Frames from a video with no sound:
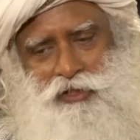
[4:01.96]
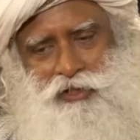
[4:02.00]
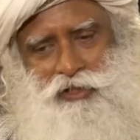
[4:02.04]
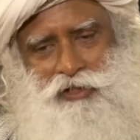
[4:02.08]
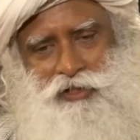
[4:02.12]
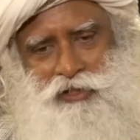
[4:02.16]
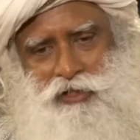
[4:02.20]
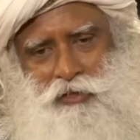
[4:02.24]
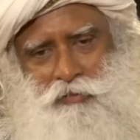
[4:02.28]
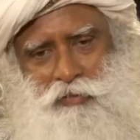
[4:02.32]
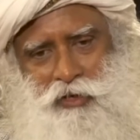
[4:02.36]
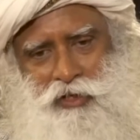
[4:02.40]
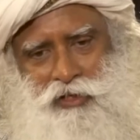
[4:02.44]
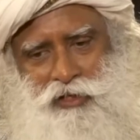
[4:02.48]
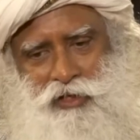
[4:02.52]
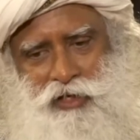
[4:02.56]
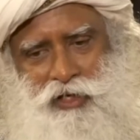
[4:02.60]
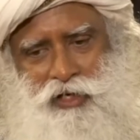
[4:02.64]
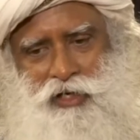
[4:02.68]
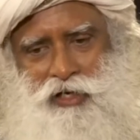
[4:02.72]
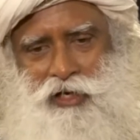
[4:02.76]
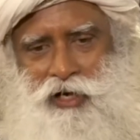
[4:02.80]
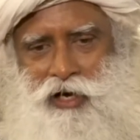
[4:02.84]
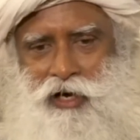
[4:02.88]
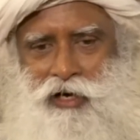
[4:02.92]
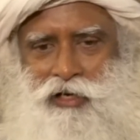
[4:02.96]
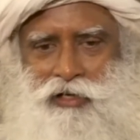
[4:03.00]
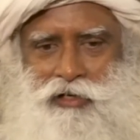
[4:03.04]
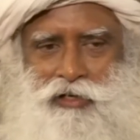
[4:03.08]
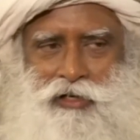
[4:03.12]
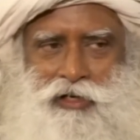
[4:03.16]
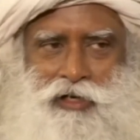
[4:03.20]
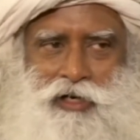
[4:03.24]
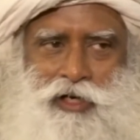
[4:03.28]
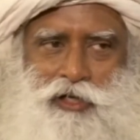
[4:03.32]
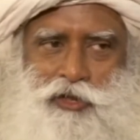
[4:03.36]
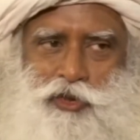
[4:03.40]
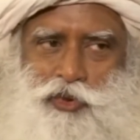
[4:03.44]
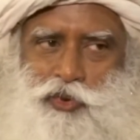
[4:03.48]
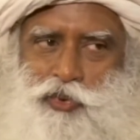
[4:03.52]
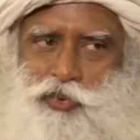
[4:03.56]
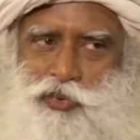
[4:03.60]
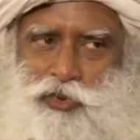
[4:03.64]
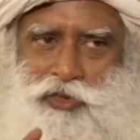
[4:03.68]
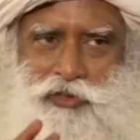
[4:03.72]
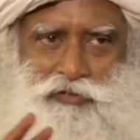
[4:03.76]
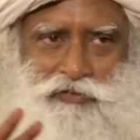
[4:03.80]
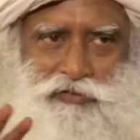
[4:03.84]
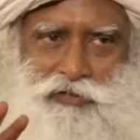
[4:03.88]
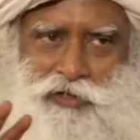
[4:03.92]
stomach and hunger are two
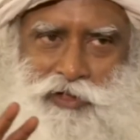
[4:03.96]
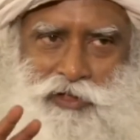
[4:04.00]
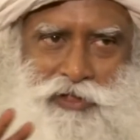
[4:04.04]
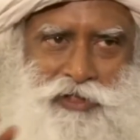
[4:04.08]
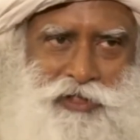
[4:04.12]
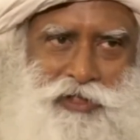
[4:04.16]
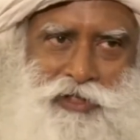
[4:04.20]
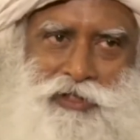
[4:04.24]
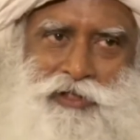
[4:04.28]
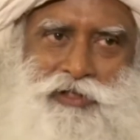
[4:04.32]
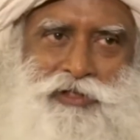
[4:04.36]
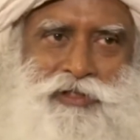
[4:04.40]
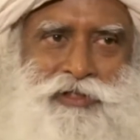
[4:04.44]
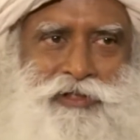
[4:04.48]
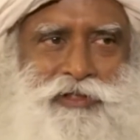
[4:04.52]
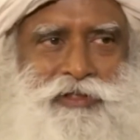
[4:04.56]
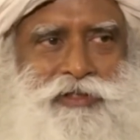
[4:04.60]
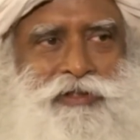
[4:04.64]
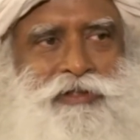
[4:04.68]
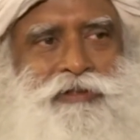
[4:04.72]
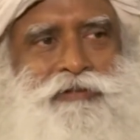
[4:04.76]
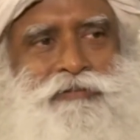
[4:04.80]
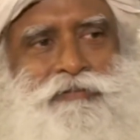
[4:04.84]
different things.